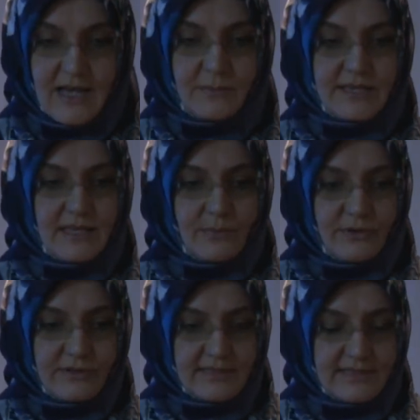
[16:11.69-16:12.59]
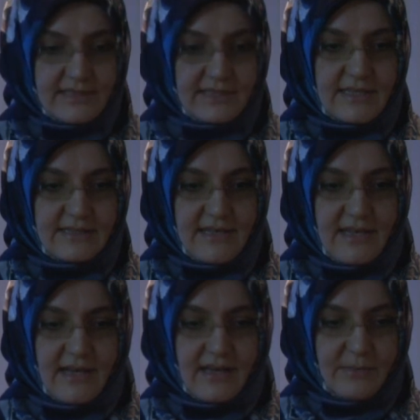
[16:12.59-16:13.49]
But the importance is that
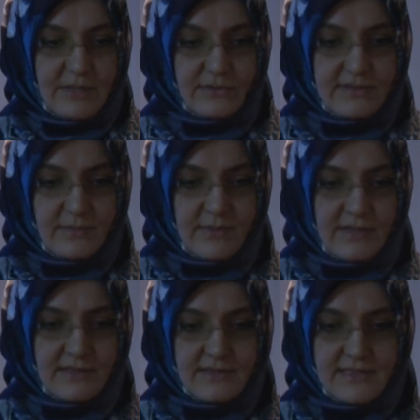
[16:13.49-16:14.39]
Bediüzzaman